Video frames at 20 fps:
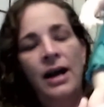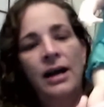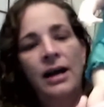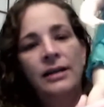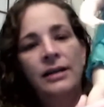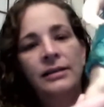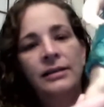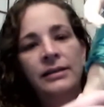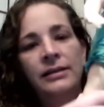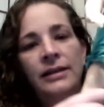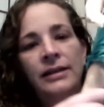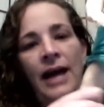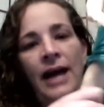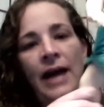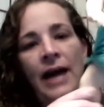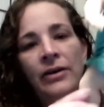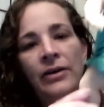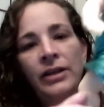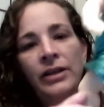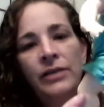
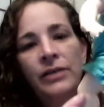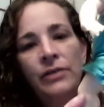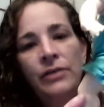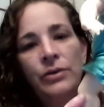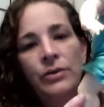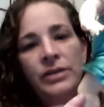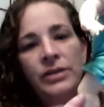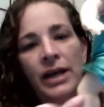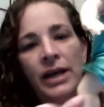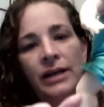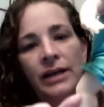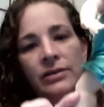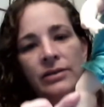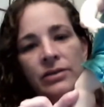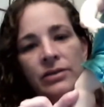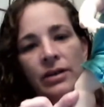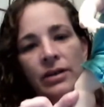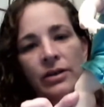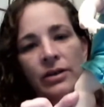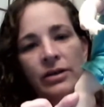laterally
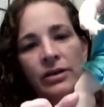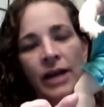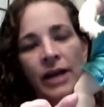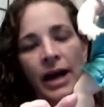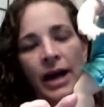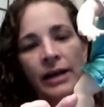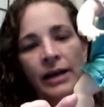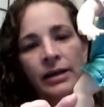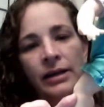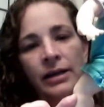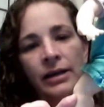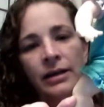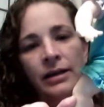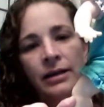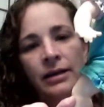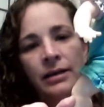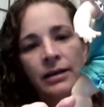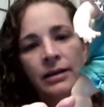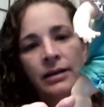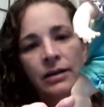rotates your leg,
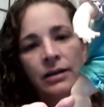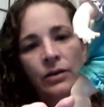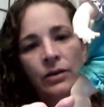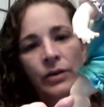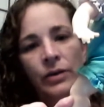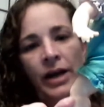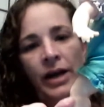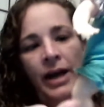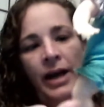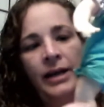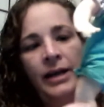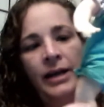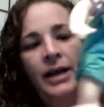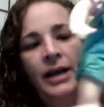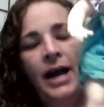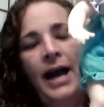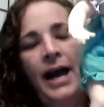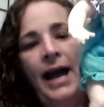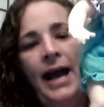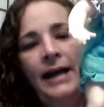okay,
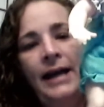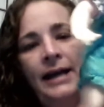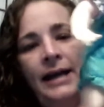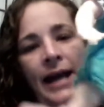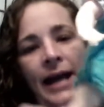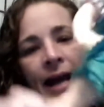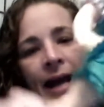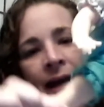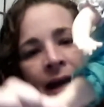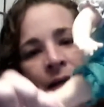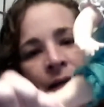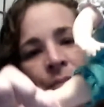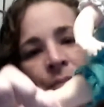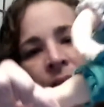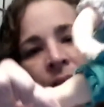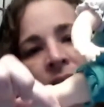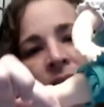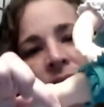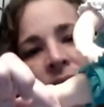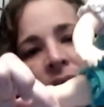and it
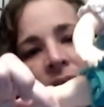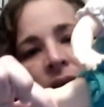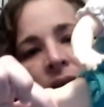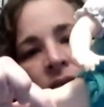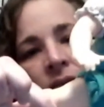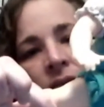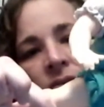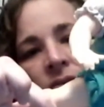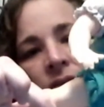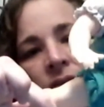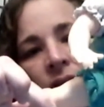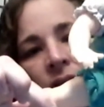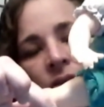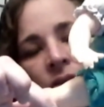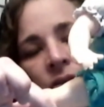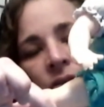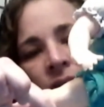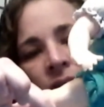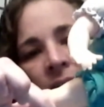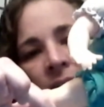abducts
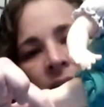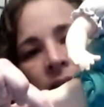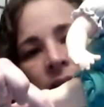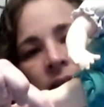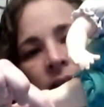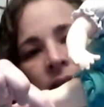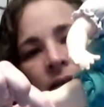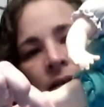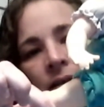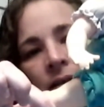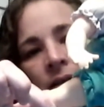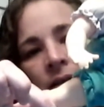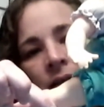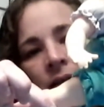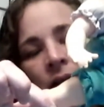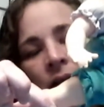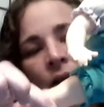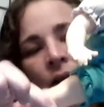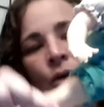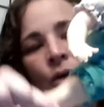your leg,
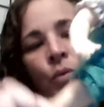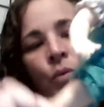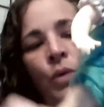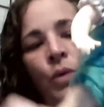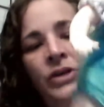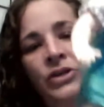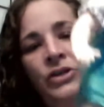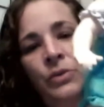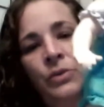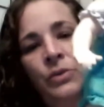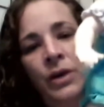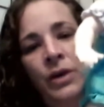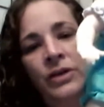what you want to